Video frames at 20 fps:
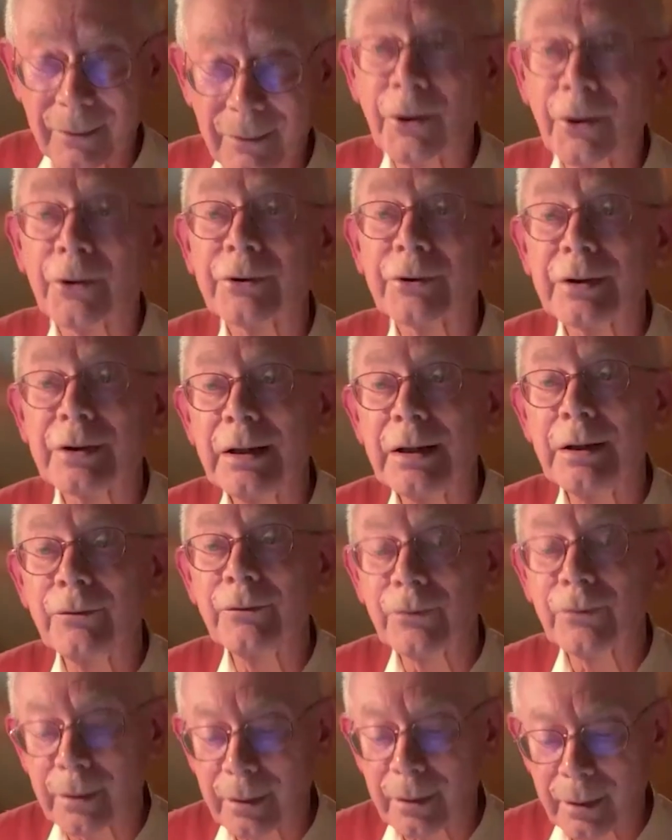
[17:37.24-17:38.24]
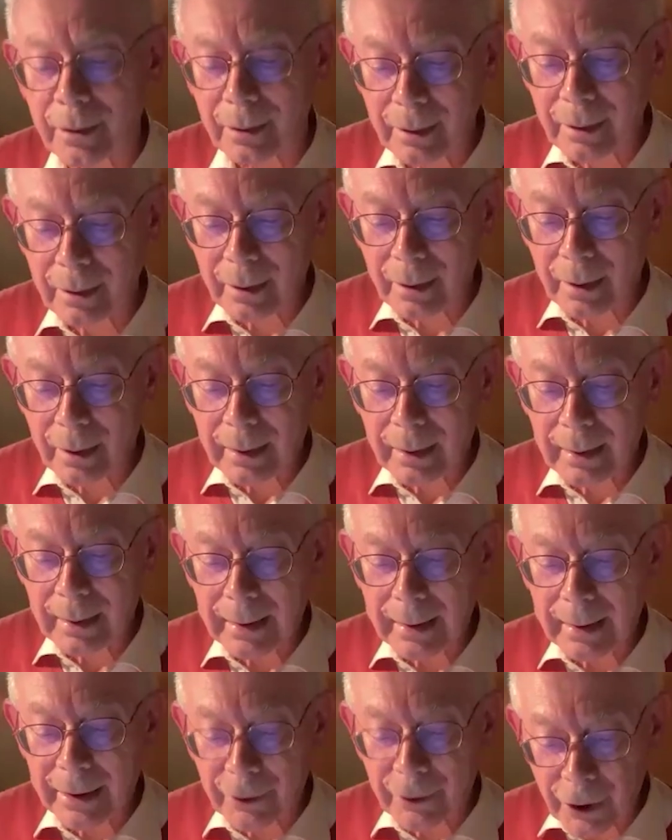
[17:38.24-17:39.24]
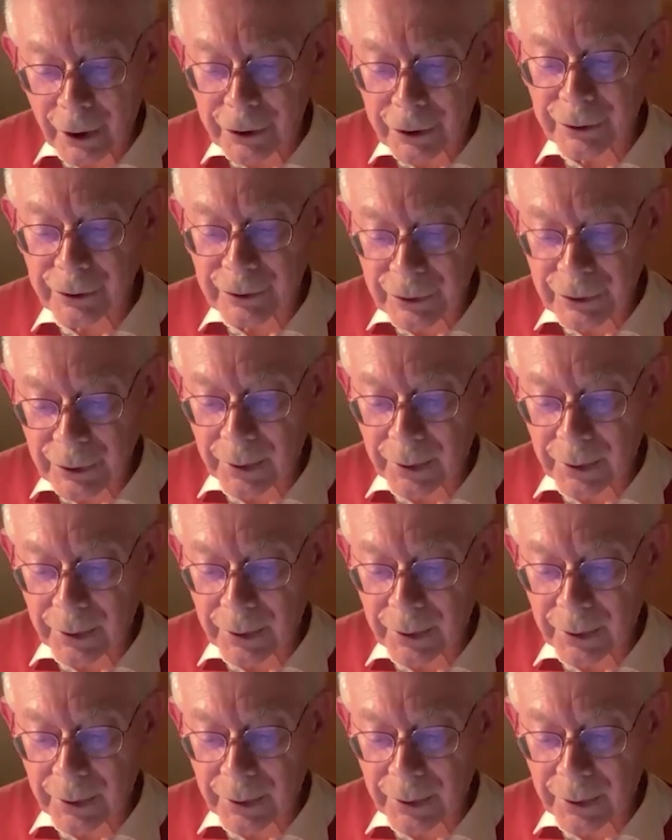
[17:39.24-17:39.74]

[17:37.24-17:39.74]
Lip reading: not even a Russian